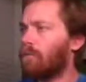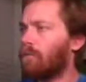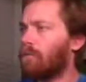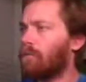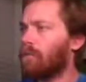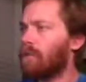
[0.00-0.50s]

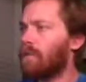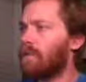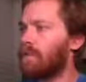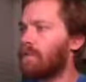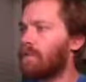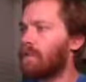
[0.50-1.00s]

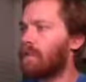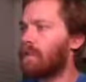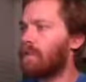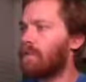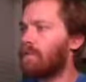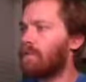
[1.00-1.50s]

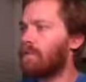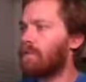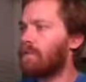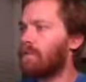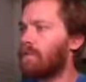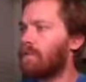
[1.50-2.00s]

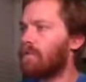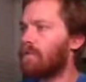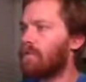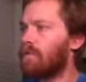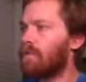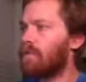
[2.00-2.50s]

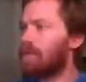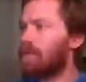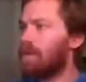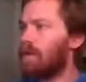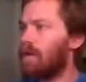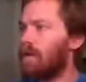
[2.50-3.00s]
Presentations,
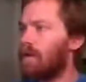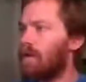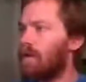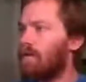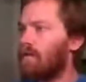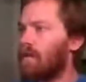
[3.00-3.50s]

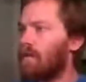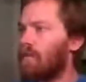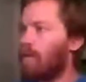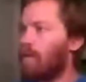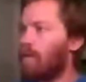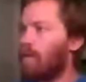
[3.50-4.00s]

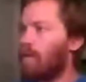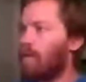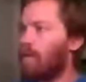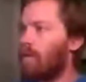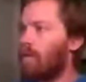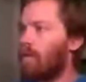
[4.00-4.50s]

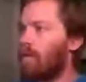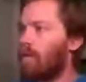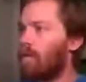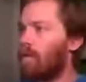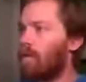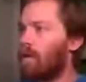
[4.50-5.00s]
demo.
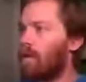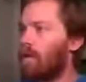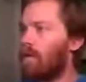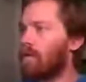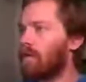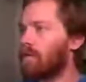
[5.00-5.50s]

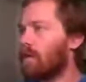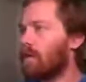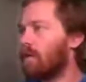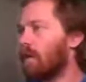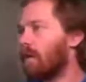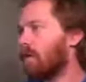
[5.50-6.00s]
Let's
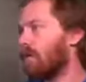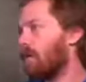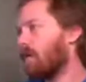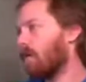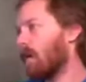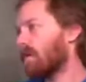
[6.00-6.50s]
go here.
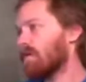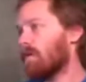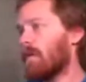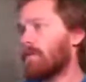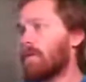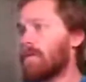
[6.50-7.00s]
All right,
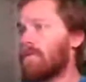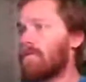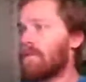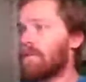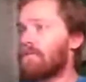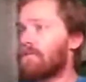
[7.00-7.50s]
so I'm gonna
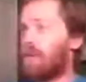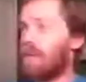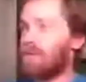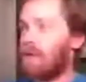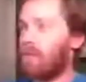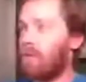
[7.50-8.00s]
just
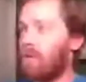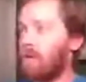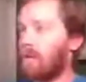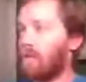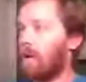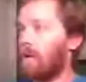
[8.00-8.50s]
change my
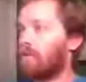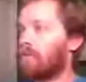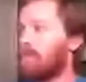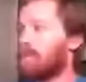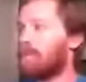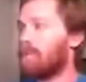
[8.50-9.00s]
working
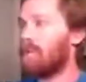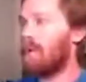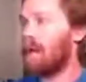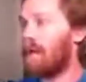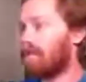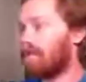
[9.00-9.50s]
directory to
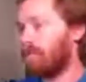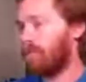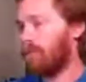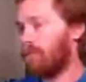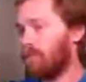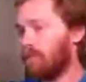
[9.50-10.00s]
that
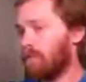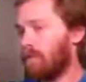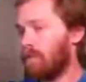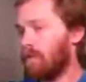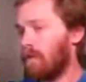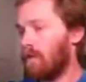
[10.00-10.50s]

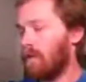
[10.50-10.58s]
folder.